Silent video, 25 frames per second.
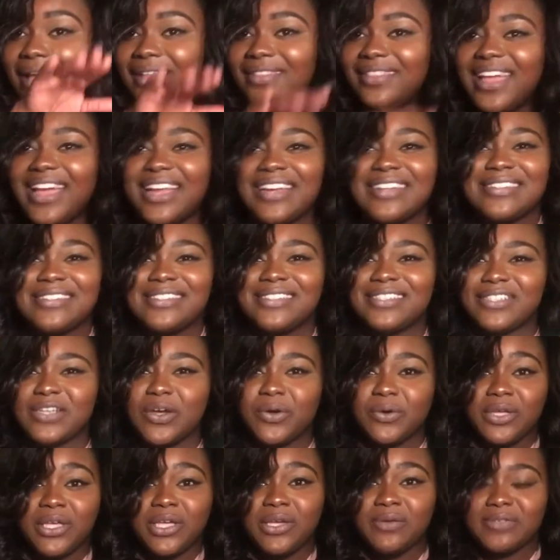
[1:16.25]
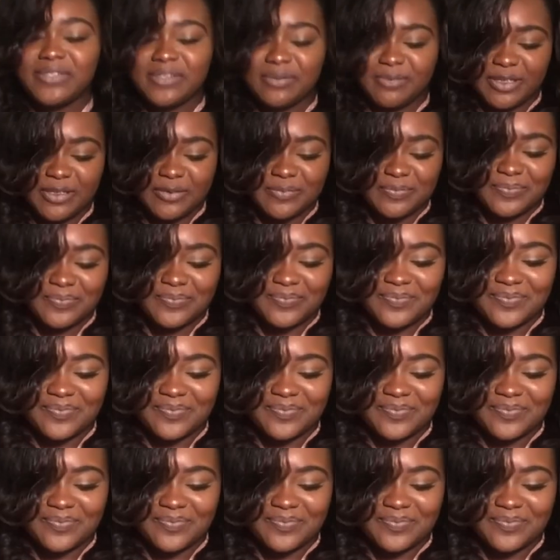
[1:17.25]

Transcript: That is so cute to me.